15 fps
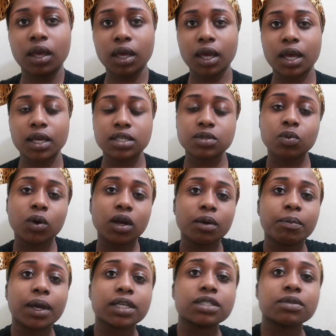Hey guys,
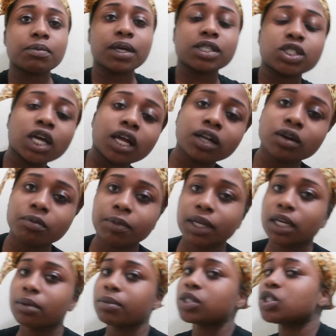welcome back to my channel. My
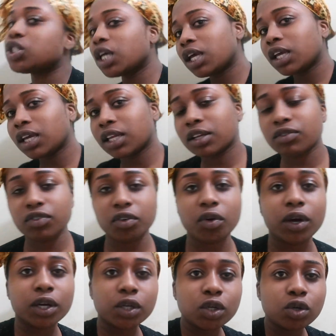name is Shay, and if you
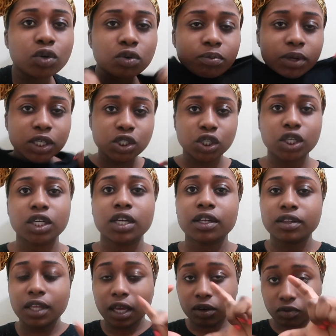are new, make sure you
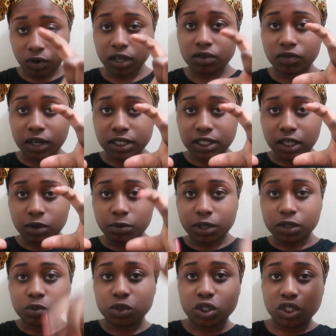hit that red rectangle
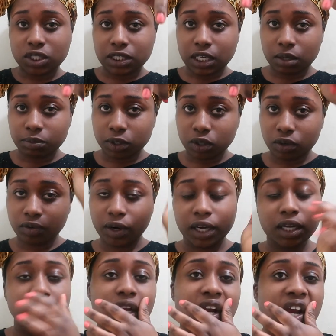button, which is down below
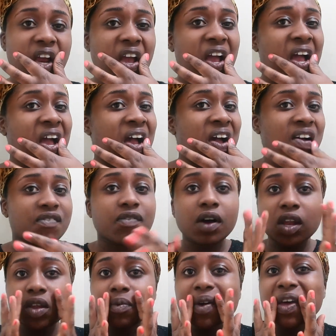right here,
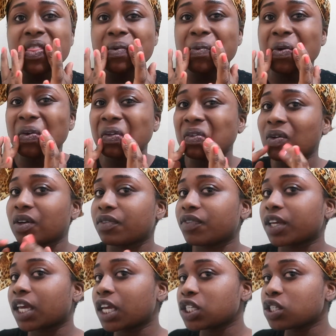followed by the post
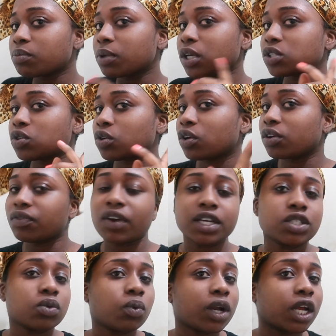notification bell so it
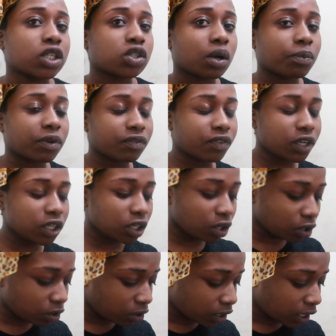notifies you when I drop a
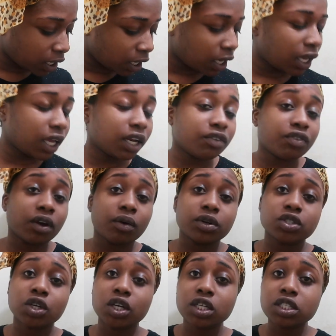video. And if you're a
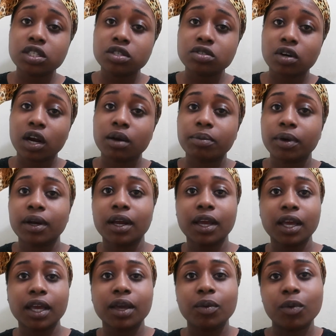returning subscriber,
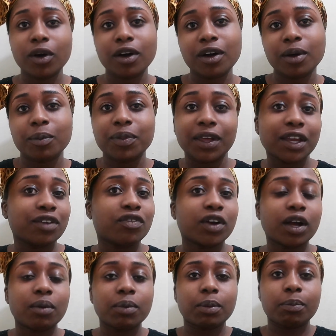hey, welcome, thank you for
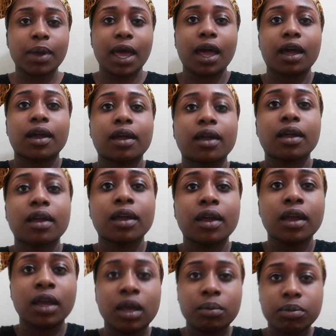coming back.
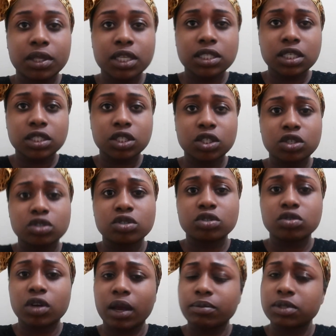Please continue to
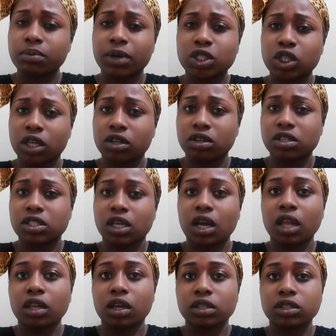subscribe to my channel because I
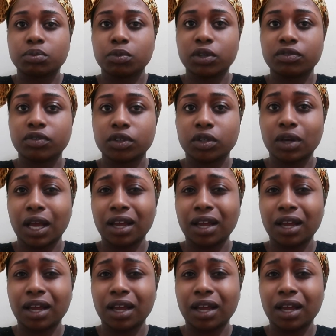got lots more for you.